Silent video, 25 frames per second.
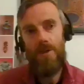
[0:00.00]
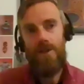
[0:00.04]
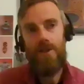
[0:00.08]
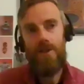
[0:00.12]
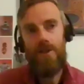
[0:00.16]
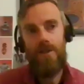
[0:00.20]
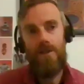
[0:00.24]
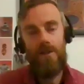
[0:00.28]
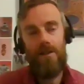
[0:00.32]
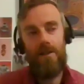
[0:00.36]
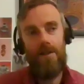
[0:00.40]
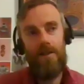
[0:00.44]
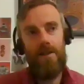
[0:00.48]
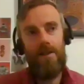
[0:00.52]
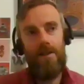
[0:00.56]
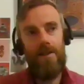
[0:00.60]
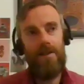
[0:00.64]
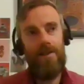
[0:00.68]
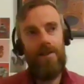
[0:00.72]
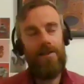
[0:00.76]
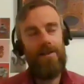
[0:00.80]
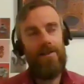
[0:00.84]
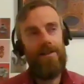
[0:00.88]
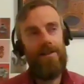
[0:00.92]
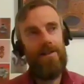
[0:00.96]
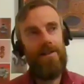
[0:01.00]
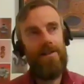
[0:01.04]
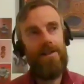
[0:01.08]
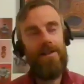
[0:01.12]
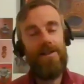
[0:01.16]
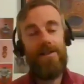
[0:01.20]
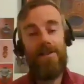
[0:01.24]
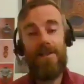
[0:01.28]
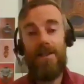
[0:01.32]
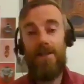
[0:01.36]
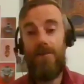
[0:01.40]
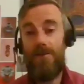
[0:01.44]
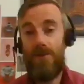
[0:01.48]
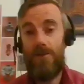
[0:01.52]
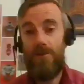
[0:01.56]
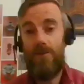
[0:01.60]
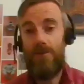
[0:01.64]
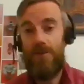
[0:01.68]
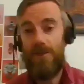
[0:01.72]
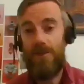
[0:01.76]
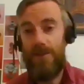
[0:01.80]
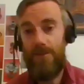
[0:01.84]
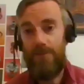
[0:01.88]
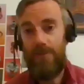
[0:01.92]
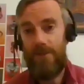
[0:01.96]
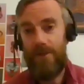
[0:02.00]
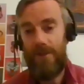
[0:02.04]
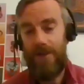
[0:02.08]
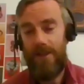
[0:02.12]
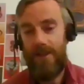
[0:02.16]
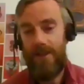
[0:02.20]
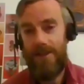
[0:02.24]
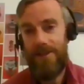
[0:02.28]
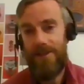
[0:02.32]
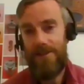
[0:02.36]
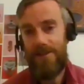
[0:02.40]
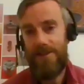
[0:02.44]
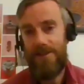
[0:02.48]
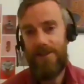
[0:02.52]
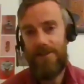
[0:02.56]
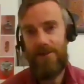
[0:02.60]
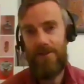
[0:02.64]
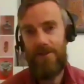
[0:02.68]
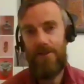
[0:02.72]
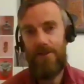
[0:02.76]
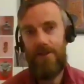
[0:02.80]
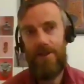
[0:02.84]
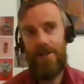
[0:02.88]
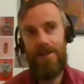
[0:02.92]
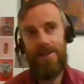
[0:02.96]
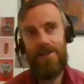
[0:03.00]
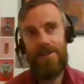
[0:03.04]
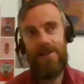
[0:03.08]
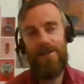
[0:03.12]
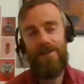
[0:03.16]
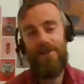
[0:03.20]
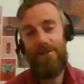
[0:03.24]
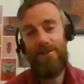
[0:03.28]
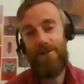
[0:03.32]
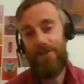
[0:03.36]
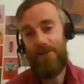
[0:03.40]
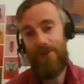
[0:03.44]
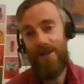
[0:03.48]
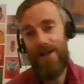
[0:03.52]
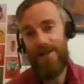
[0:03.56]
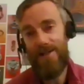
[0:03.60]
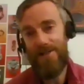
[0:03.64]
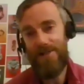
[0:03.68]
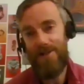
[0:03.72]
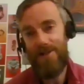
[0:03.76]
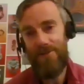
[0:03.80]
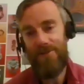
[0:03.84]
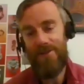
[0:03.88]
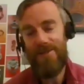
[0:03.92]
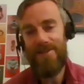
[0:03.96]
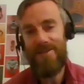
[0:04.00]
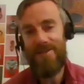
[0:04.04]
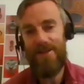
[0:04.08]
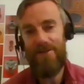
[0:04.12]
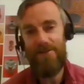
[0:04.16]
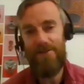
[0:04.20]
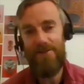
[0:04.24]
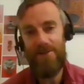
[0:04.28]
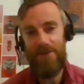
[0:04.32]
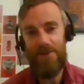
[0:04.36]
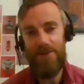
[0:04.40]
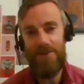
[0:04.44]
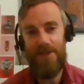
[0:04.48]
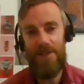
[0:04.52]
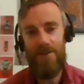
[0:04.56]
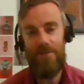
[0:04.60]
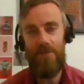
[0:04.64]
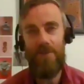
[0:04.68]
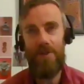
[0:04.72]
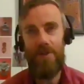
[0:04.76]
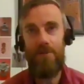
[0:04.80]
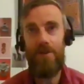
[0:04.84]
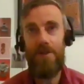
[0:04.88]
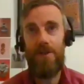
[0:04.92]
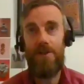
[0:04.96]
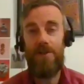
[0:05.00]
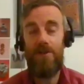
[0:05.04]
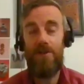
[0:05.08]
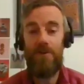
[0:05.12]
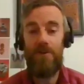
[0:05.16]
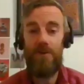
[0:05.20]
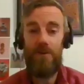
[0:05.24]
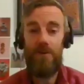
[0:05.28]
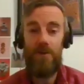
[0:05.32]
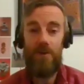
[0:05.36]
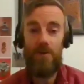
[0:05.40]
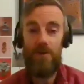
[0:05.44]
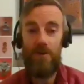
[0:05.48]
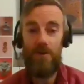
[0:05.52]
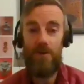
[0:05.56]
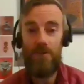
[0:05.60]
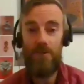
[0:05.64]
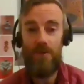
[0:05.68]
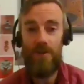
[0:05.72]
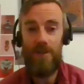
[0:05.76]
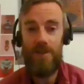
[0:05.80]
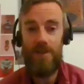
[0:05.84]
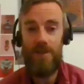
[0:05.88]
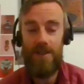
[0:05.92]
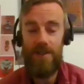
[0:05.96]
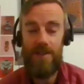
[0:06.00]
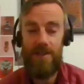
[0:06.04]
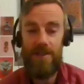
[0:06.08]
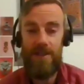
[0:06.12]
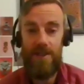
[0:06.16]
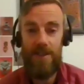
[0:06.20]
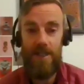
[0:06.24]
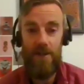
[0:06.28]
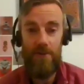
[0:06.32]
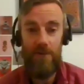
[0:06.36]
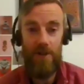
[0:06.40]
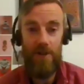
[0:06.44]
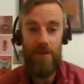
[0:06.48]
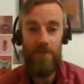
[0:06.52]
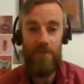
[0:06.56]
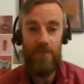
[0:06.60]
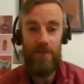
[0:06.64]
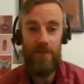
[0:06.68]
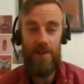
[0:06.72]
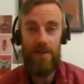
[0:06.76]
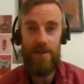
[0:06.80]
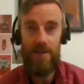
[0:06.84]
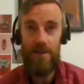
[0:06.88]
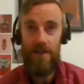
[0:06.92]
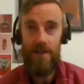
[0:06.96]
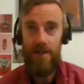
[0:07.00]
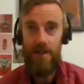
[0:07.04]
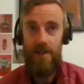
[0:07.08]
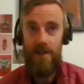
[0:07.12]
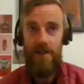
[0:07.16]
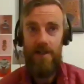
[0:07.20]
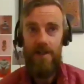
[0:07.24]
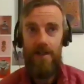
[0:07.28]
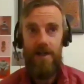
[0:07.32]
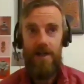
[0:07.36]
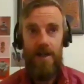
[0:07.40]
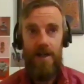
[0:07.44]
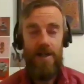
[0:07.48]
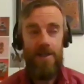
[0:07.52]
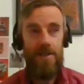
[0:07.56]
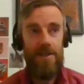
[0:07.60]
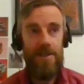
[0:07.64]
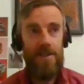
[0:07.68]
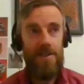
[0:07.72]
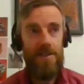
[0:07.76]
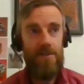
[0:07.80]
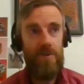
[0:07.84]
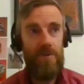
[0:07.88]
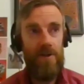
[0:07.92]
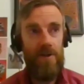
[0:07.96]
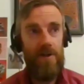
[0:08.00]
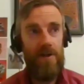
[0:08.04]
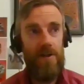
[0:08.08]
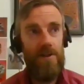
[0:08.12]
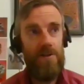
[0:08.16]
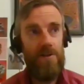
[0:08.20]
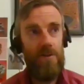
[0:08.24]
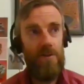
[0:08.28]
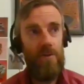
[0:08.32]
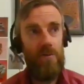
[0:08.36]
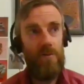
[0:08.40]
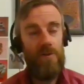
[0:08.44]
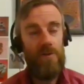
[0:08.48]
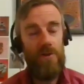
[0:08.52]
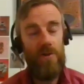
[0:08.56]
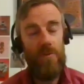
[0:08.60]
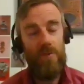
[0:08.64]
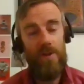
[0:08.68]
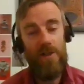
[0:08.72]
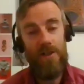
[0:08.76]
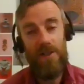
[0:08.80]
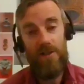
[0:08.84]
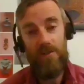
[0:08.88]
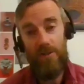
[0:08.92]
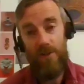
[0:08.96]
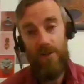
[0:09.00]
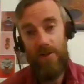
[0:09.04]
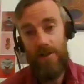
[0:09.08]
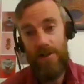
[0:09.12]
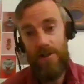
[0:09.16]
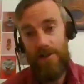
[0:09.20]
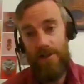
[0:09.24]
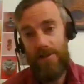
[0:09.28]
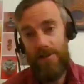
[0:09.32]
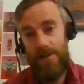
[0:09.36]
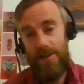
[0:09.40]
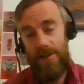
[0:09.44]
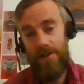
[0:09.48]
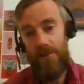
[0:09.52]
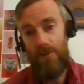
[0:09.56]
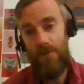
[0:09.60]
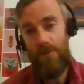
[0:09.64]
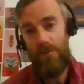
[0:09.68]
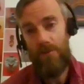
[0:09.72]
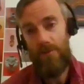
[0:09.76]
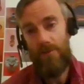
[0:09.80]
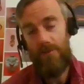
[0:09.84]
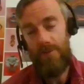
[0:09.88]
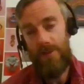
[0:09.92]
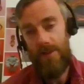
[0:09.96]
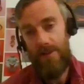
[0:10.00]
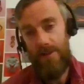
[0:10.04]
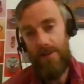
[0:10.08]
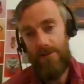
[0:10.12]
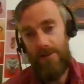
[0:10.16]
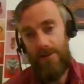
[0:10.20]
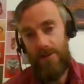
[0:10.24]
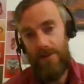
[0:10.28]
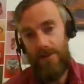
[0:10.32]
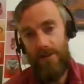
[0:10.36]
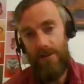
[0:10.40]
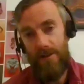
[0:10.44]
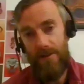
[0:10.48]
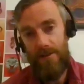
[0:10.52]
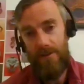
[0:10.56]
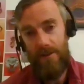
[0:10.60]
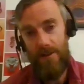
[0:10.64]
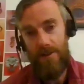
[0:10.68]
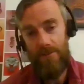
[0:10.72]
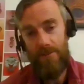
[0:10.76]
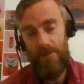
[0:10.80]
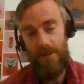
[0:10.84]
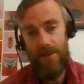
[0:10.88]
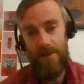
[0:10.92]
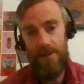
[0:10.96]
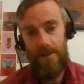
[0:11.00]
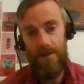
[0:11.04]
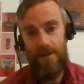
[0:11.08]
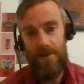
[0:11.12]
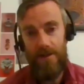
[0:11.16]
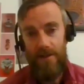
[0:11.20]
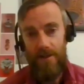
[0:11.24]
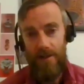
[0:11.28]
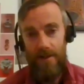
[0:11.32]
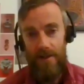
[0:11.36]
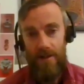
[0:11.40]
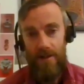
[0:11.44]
and which, like, it sounds so simple, and that's I guess another tries to do, but it sounds so simple when you look at other countries and you see how it operates, and the experience of so many communities. I know here in Meath,